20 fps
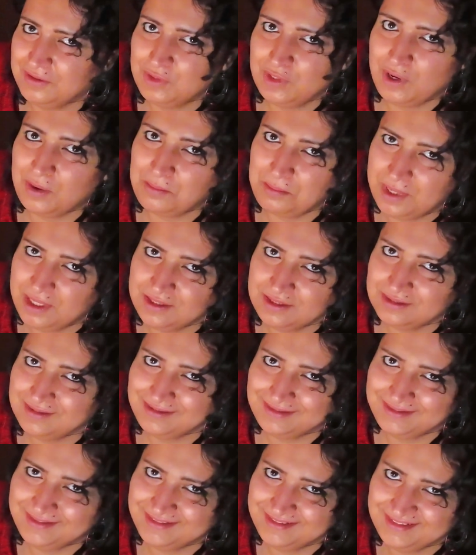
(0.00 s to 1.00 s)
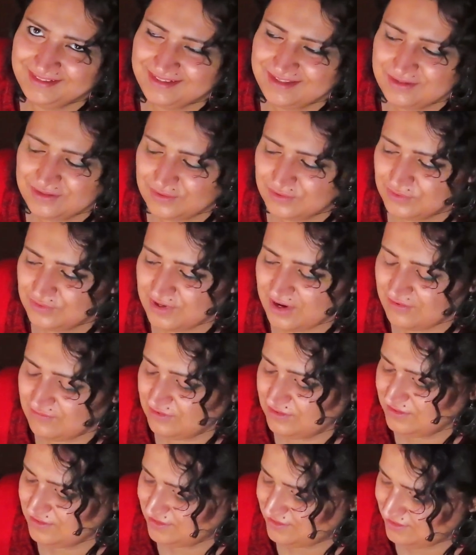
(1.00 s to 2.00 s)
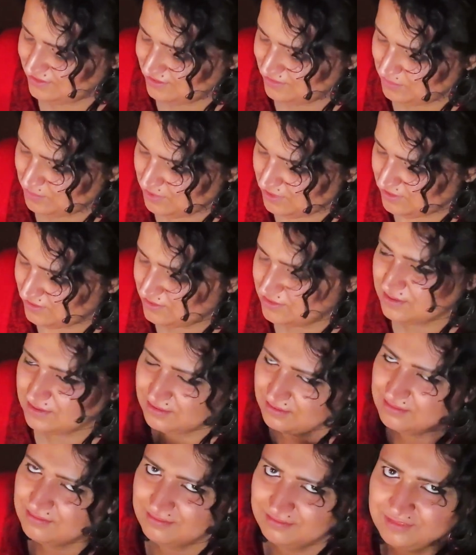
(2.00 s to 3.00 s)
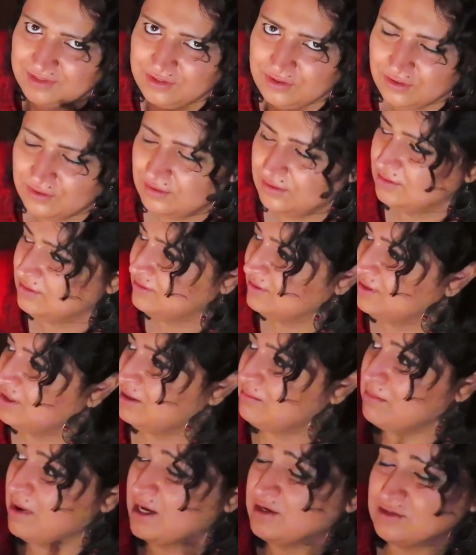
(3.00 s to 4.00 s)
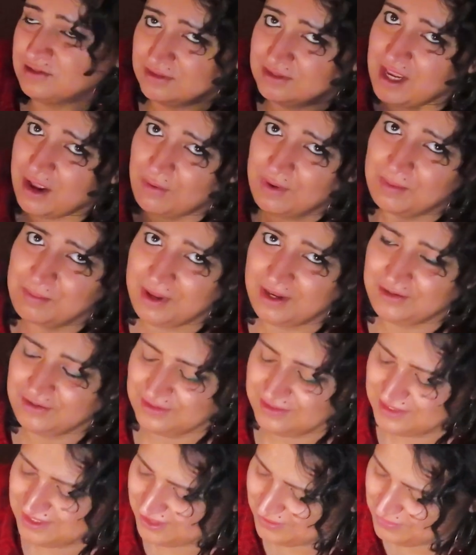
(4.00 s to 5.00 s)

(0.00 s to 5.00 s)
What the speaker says: not metal screwdrivers because, you know, it matters. Now it matters